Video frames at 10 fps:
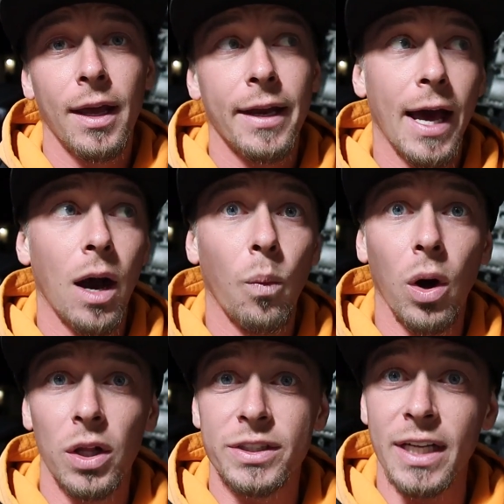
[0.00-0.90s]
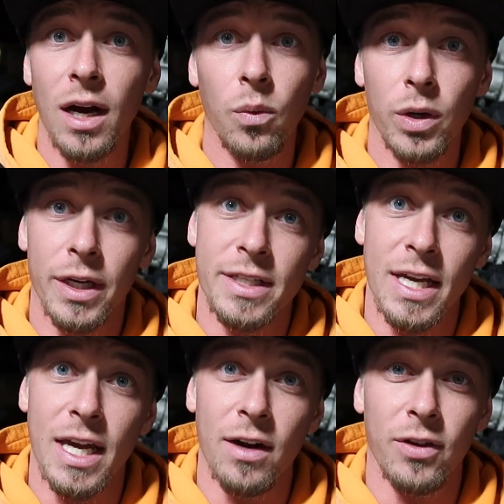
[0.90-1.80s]
Now, while it's out, we're going to
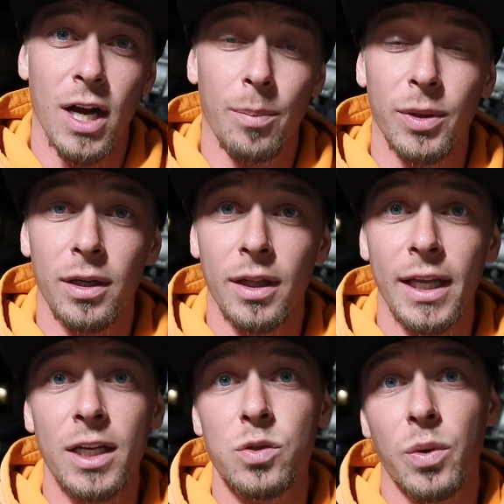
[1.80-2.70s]
take care of a couple other things.